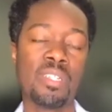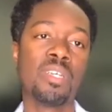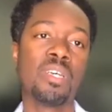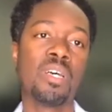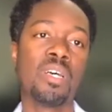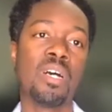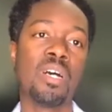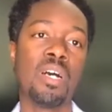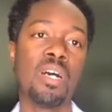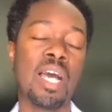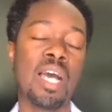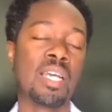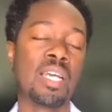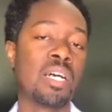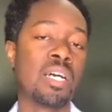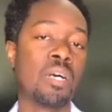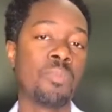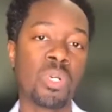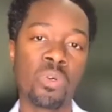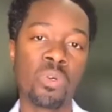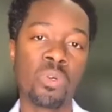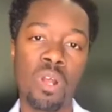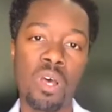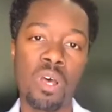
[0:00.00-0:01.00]
Uh, I come
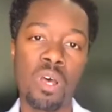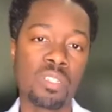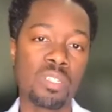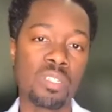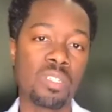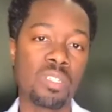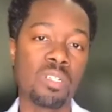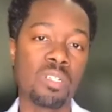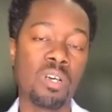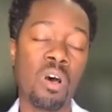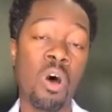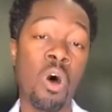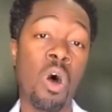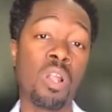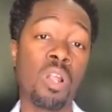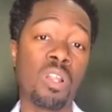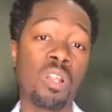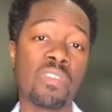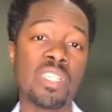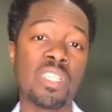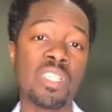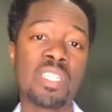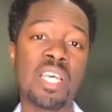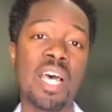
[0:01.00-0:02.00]
across it all
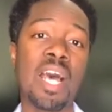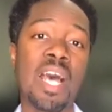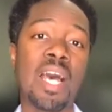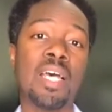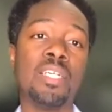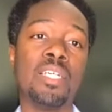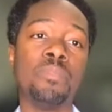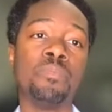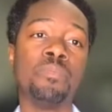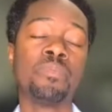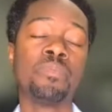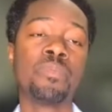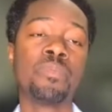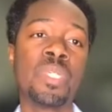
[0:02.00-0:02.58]
of the time.